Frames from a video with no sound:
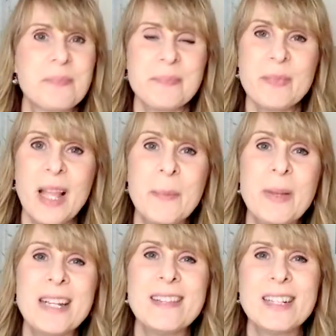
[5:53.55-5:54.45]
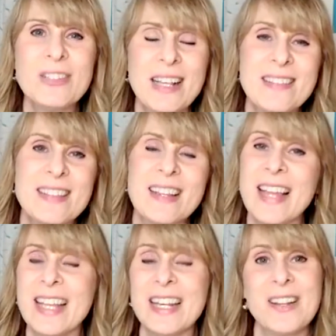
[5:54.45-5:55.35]
I'm going to suggest
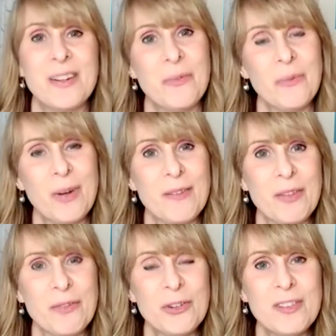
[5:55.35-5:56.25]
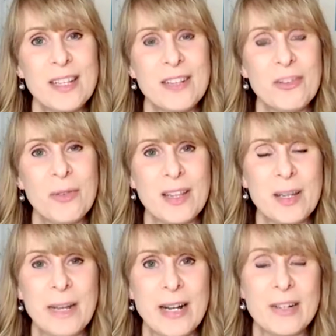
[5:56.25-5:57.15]
that one of the first things you think
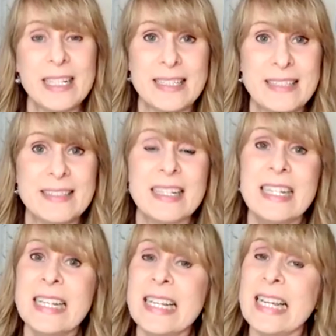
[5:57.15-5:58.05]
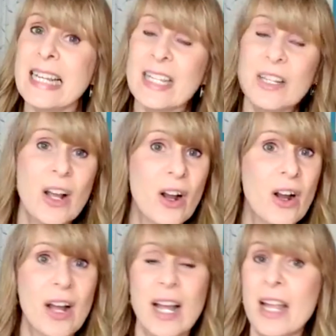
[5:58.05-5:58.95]
about is,
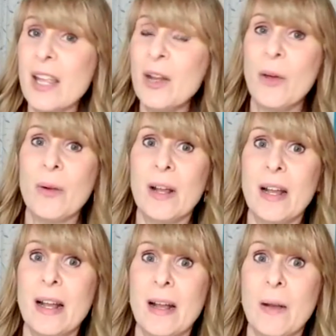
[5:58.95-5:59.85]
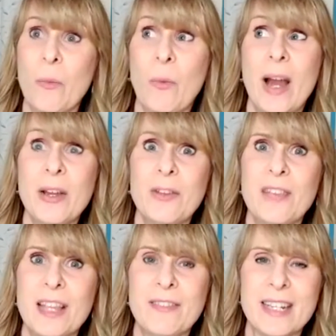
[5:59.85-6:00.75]
why are you
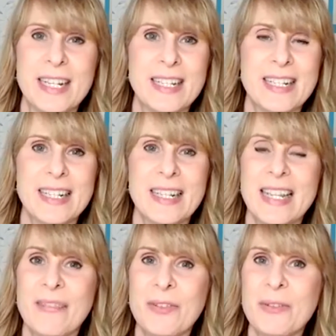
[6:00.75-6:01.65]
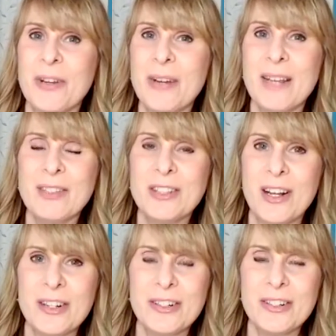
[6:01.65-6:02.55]
saving it? If you don't have a
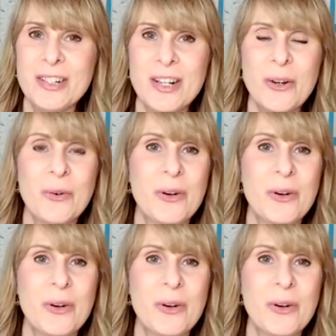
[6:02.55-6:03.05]
daughter, or